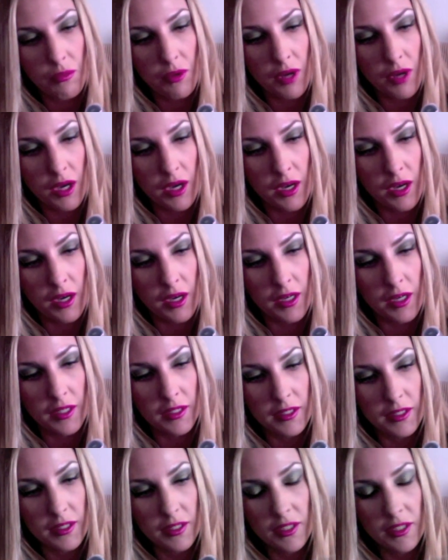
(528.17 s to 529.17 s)

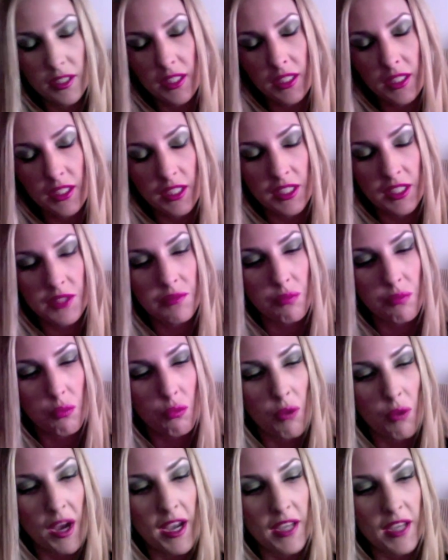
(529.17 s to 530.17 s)

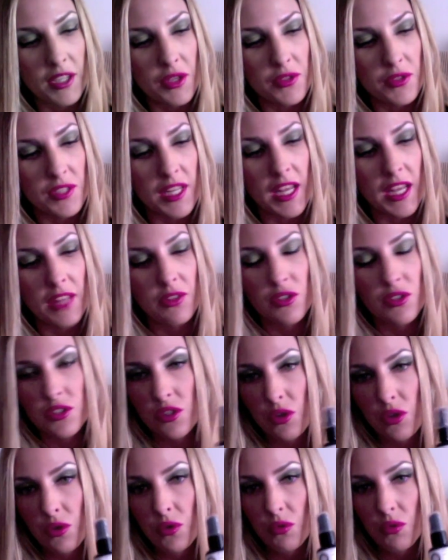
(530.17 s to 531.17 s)
why I use it, and there's
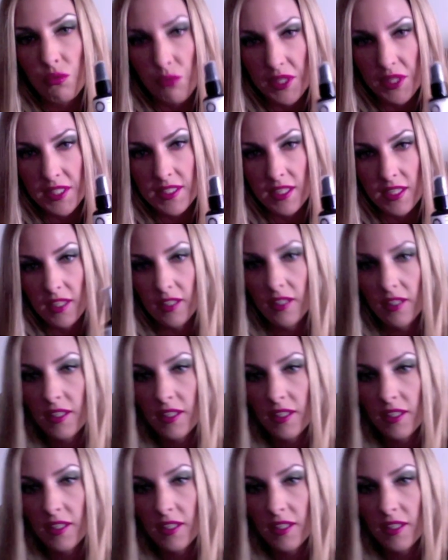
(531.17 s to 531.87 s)
no rinsing.